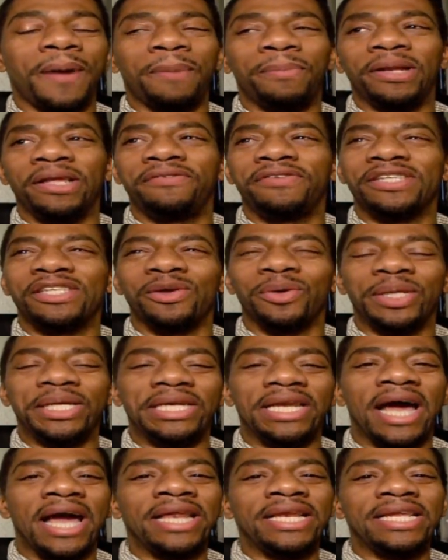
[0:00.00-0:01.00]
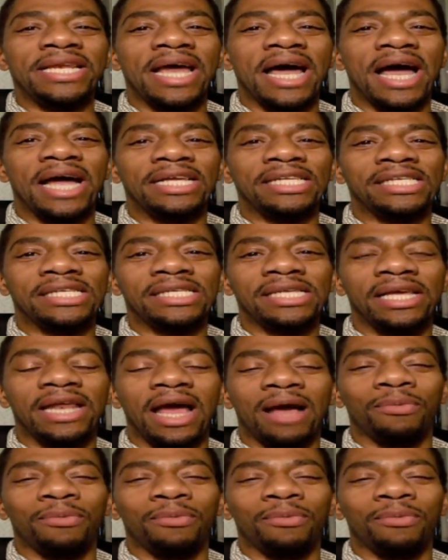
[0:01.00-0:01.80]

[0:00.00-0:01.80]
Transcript: I believe it's only ninety-nine cents.